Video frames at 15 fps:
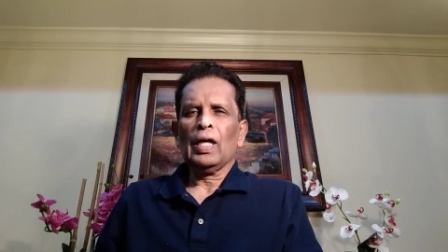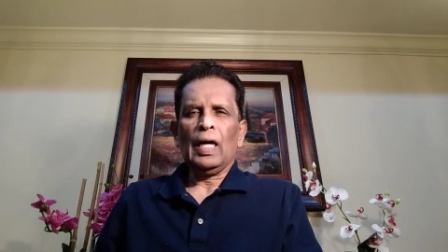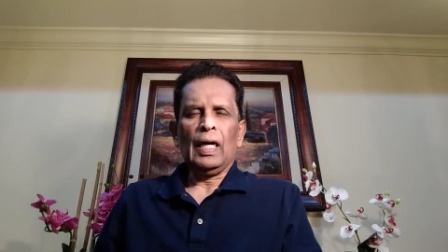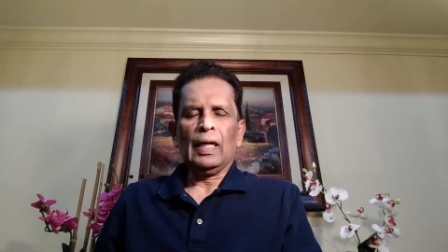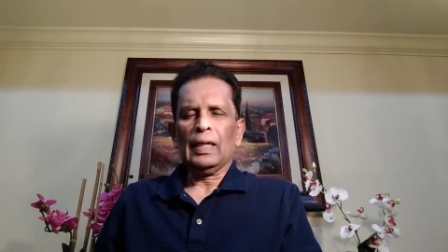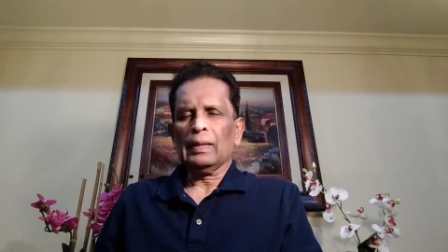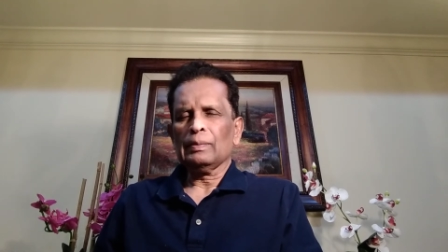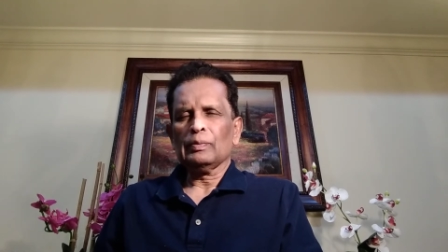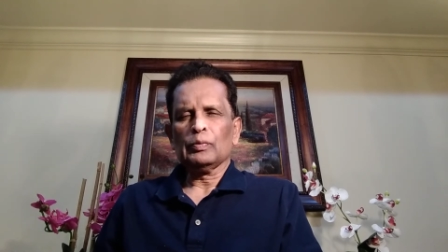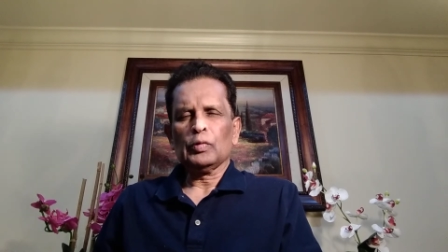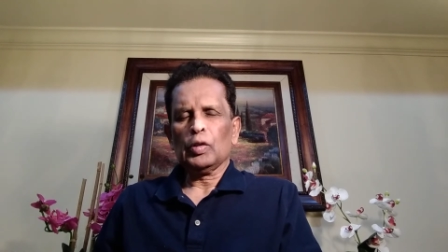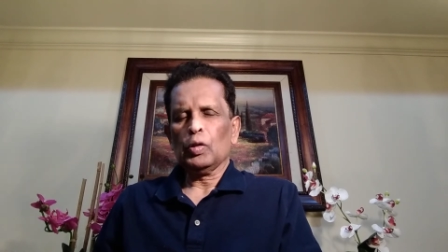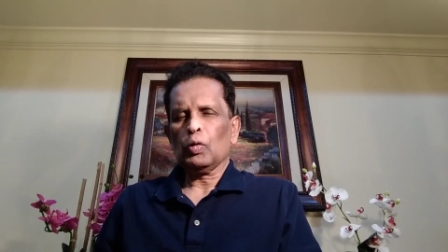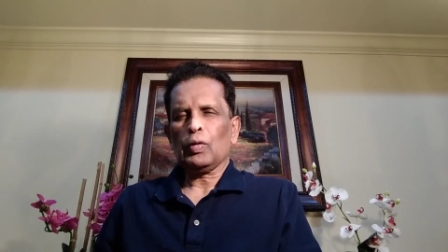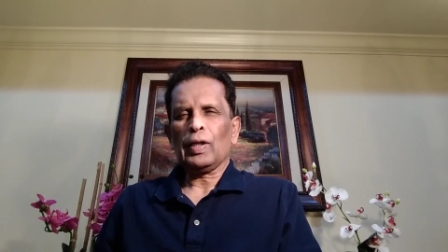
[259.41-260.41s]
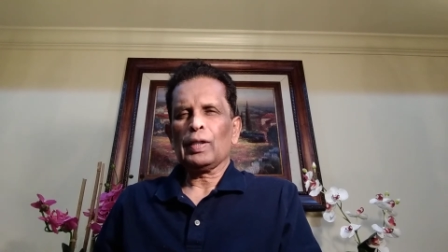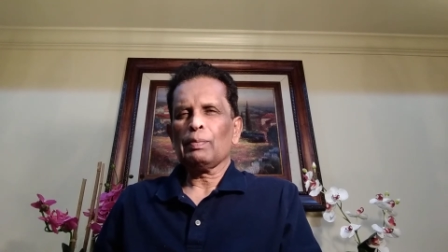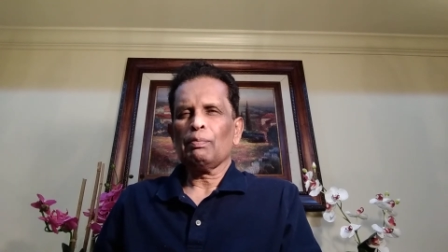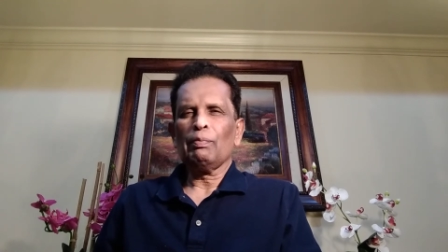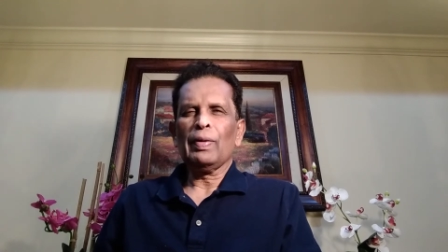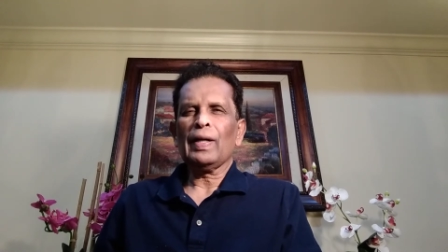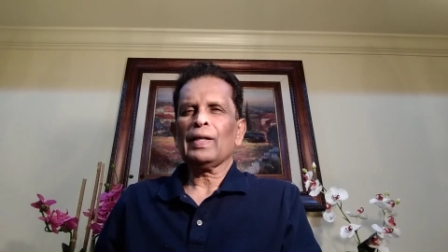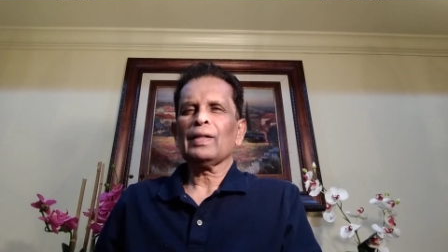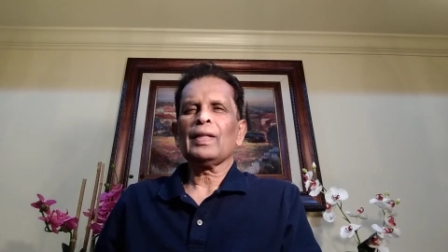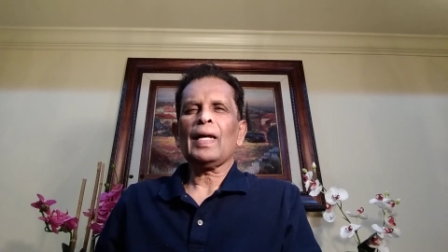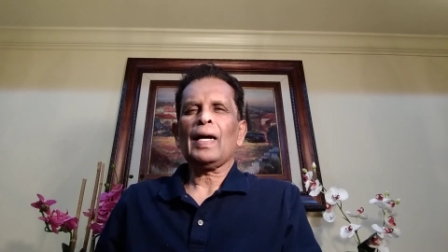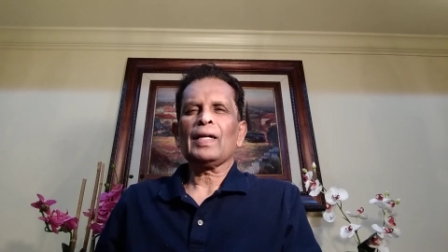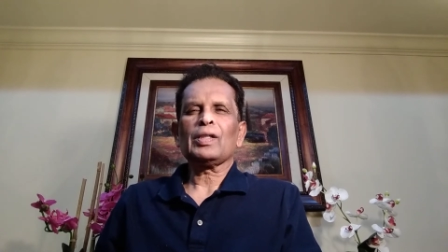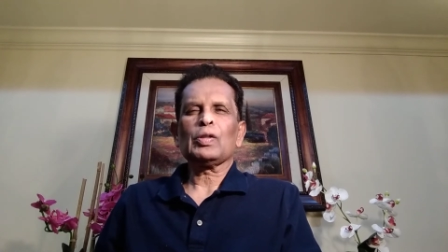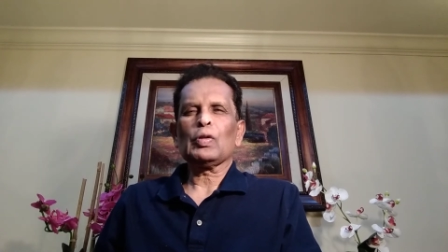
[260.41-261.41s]
You can bend
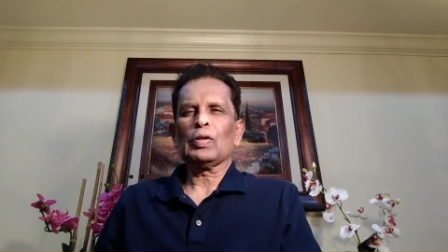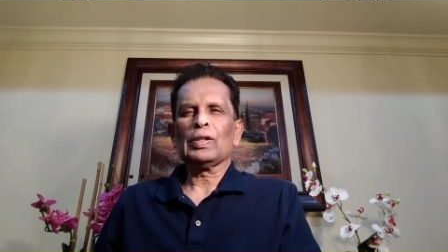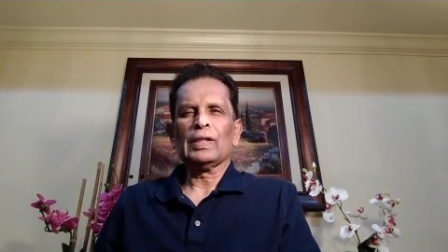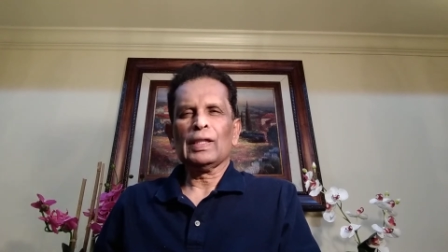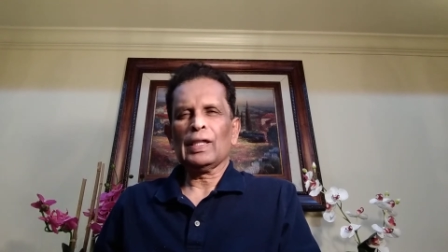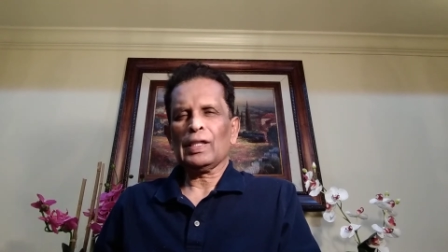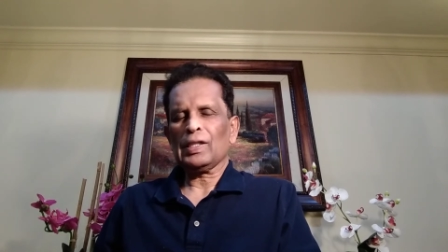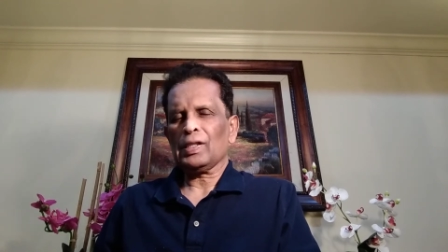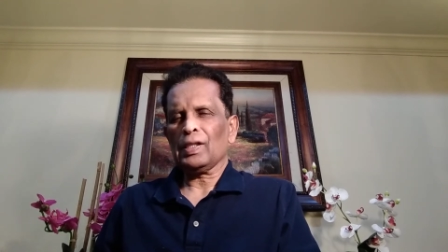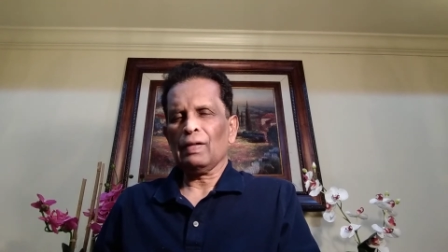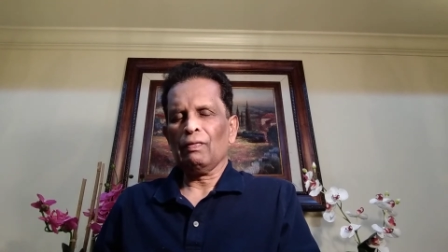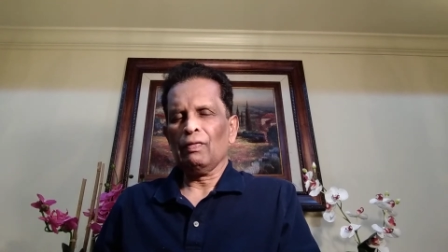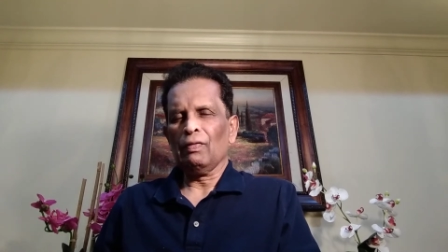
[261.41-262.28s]
that to hurt